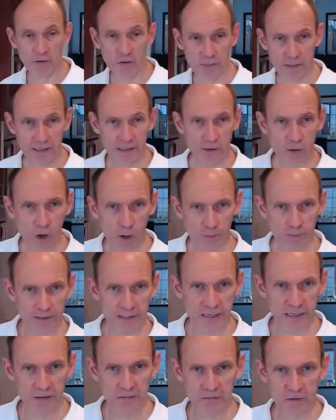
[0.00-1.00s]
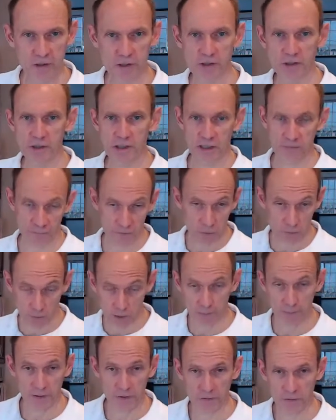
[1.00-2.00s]
to make a complicated dish if you
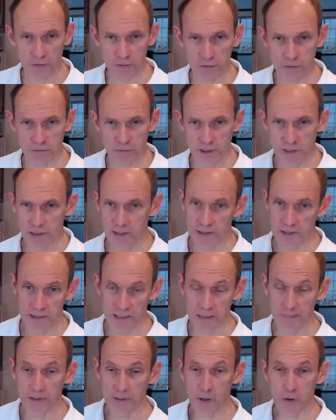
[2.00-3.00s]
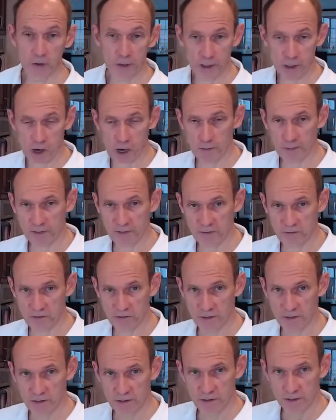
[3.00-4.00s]
want me to. Let me know in the comments.